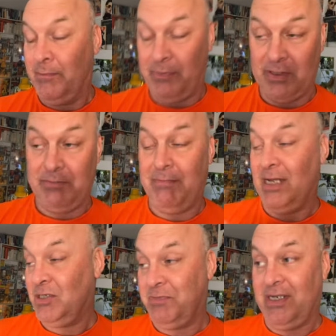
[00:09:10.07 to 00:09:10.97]
Put
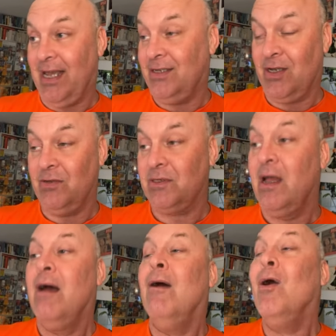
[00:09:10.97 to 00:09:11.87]
mashed potatoes.
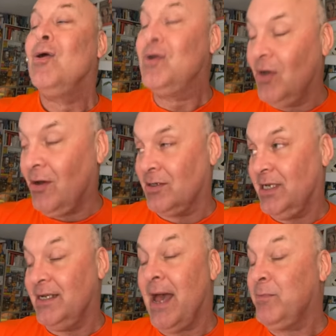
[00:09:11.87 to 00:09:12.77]
God,
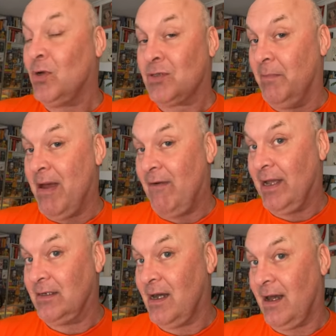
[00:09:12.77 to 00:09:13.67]
and I'm not the
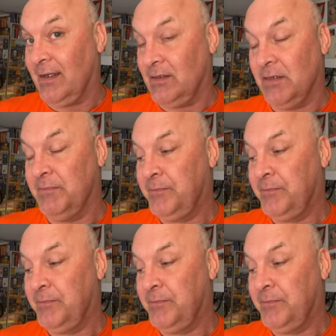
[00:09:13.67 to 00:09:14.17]
marrying kind.